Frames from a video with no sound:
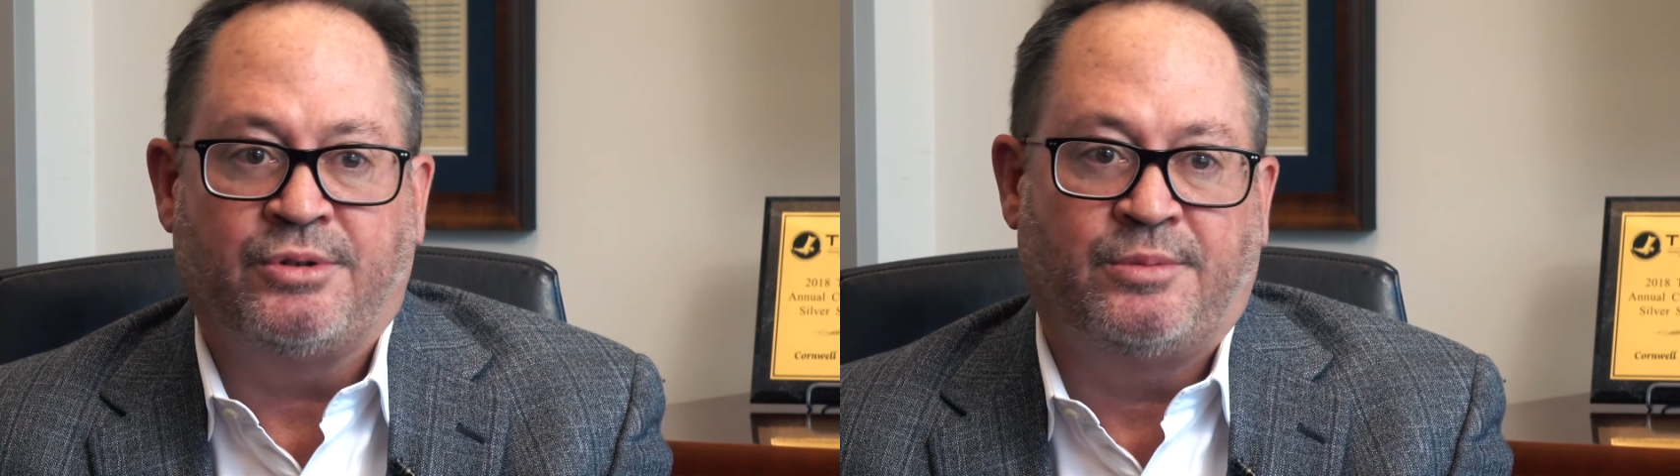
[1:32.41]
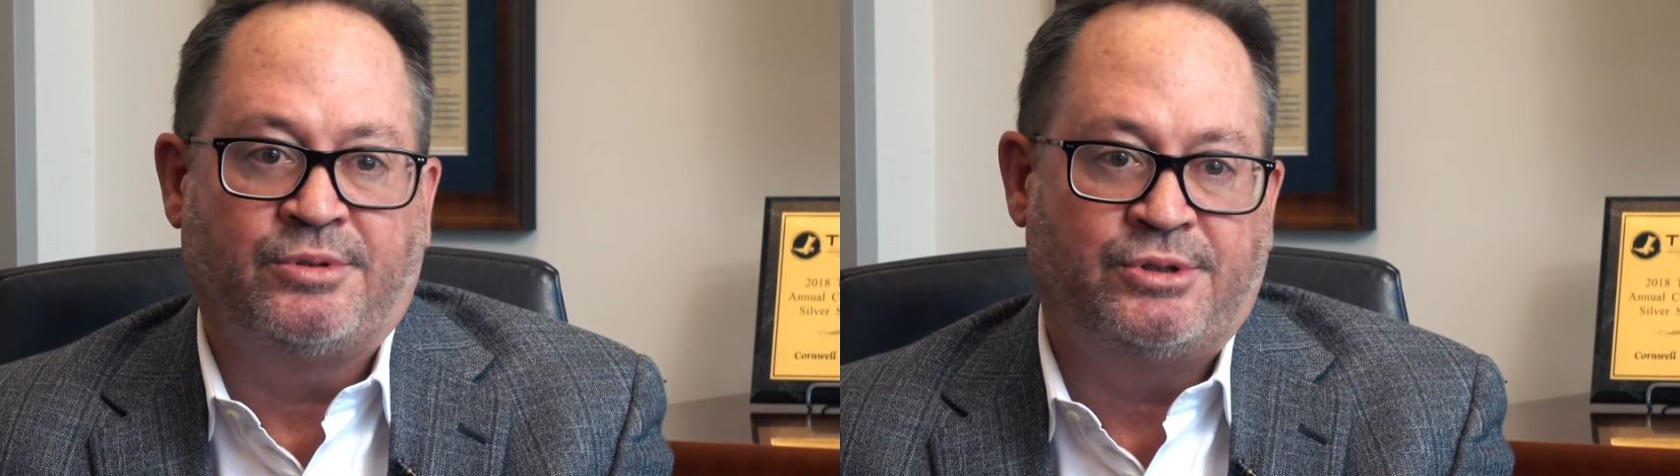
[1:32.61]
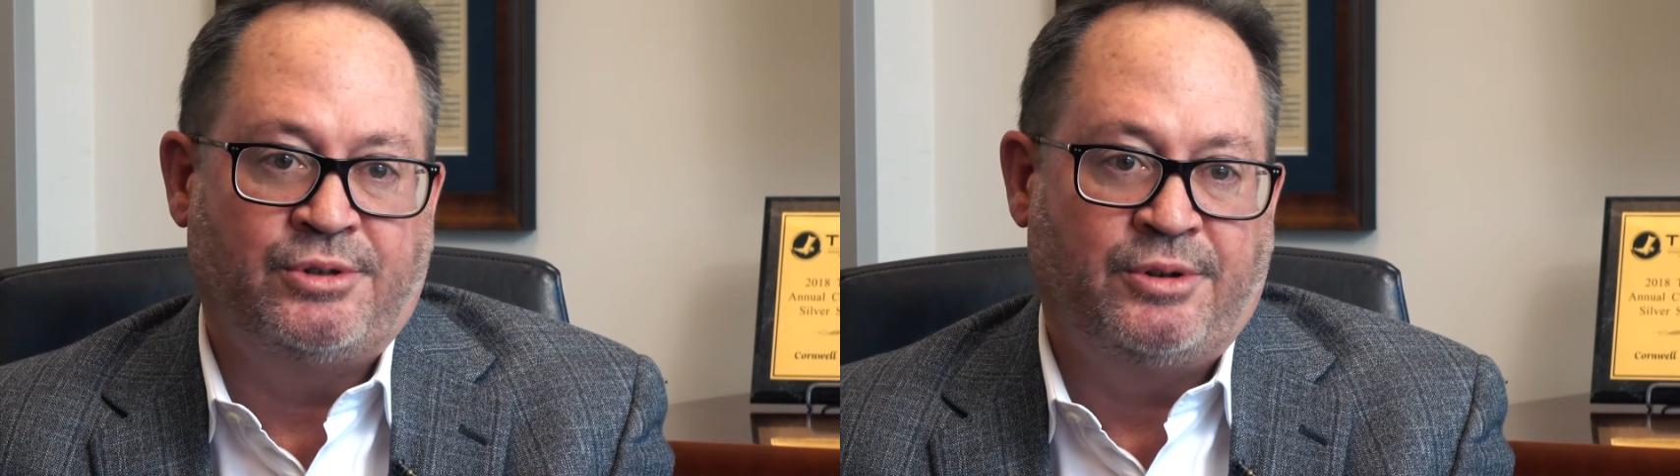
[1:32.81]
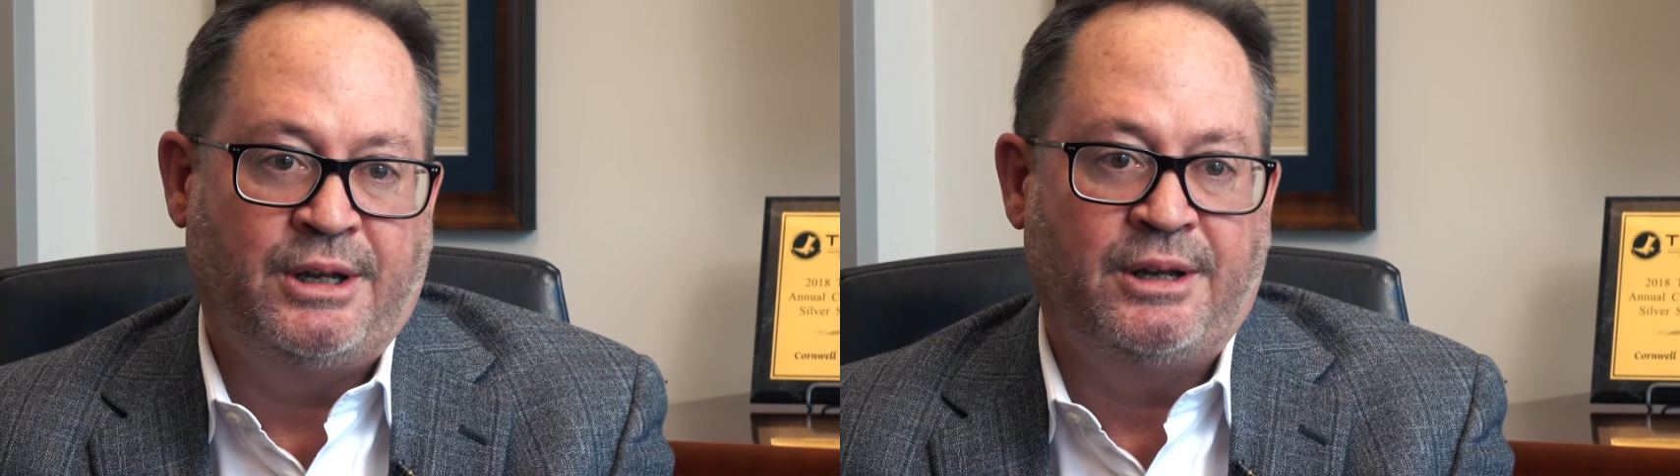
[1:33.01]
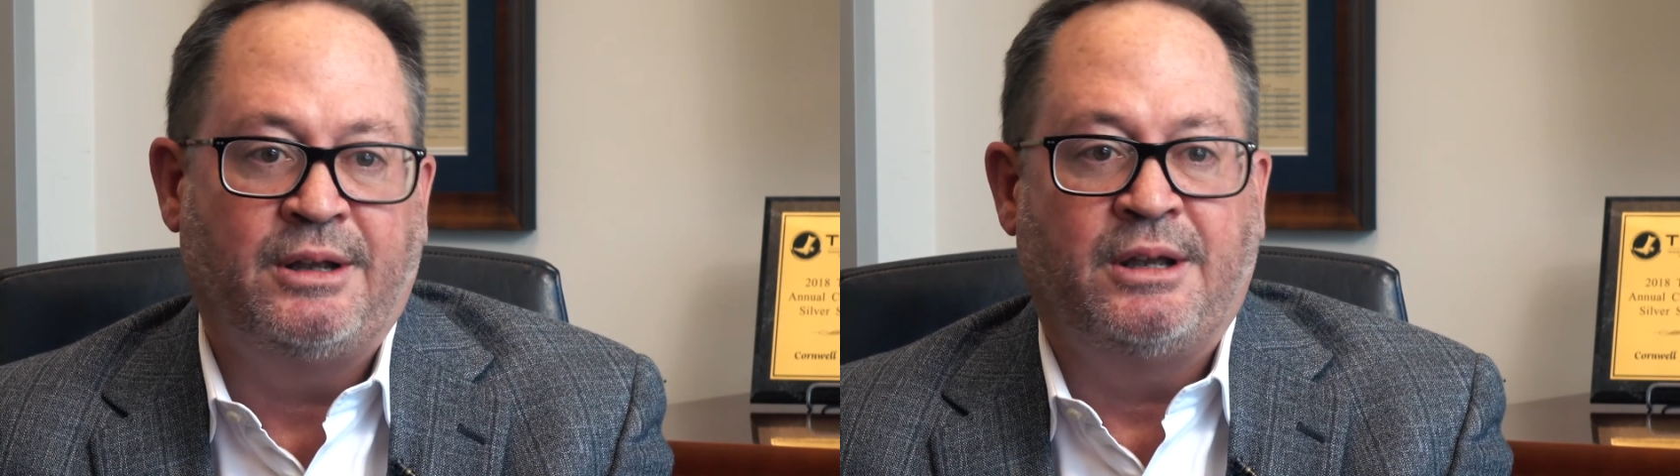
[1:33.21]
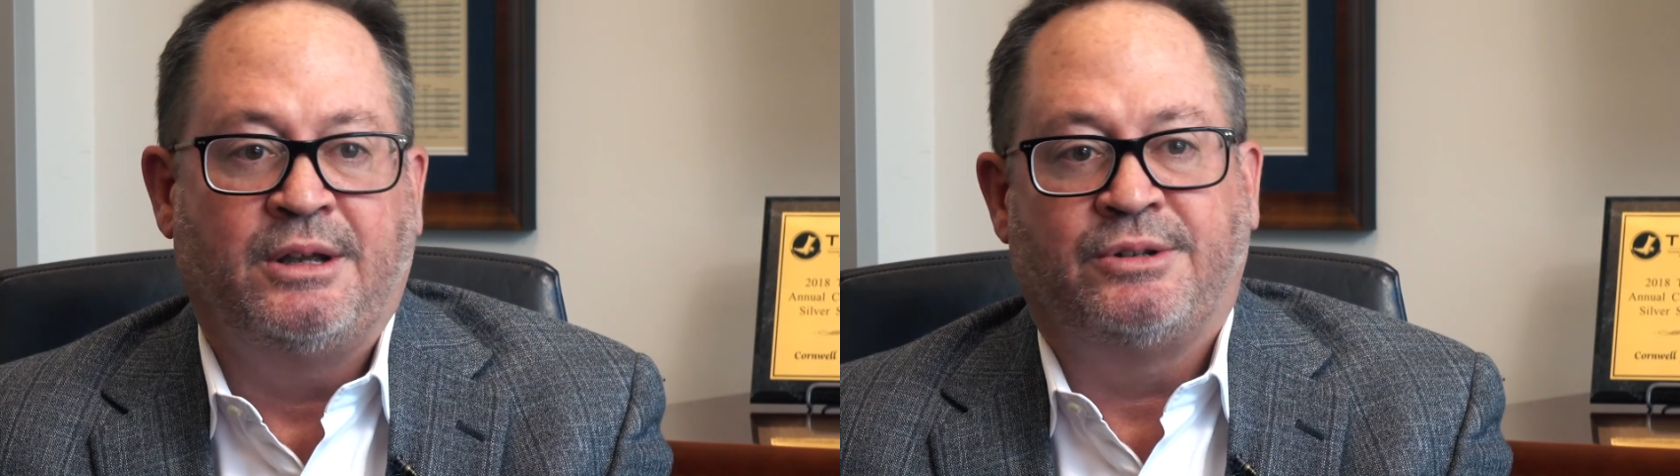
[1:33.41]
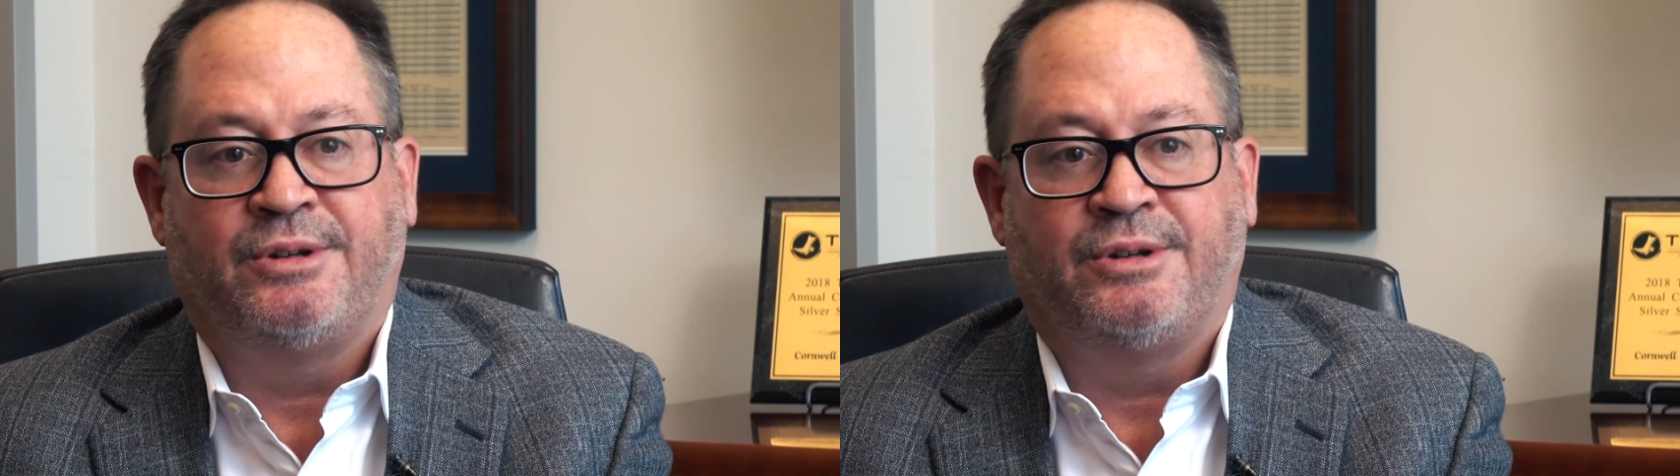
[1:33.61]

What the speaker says: troubleshooting,